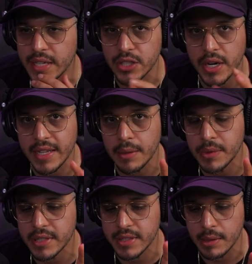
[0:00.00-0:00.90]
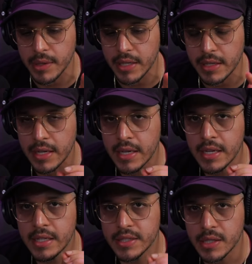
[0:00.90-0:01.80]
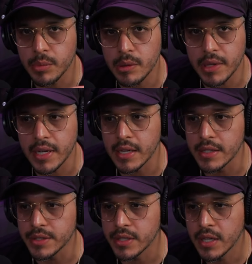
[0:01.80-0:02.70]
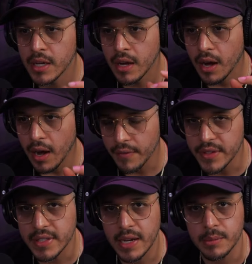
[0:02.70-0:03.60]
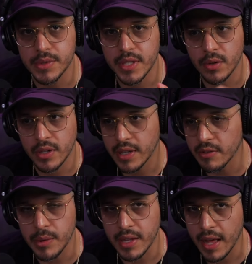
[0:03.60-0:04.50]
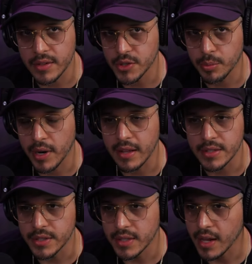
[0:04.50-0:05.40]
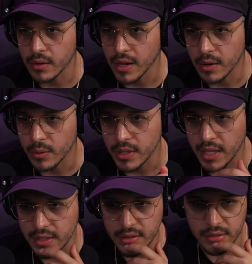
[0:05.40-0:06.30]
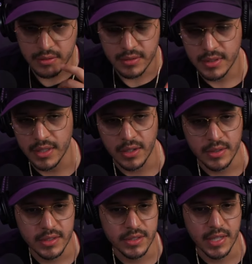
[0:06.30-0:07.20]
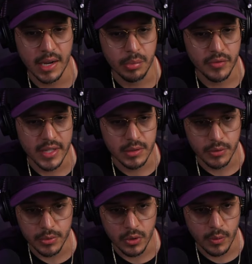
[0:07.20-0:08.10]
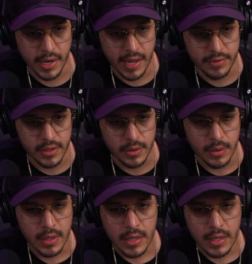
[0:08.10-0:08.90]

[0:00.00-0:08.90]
I try to keep things limited, simply because oftentimes it'll give me analysis paralysis, and I don't really like to, just kind of prevents me from doing what I have to do.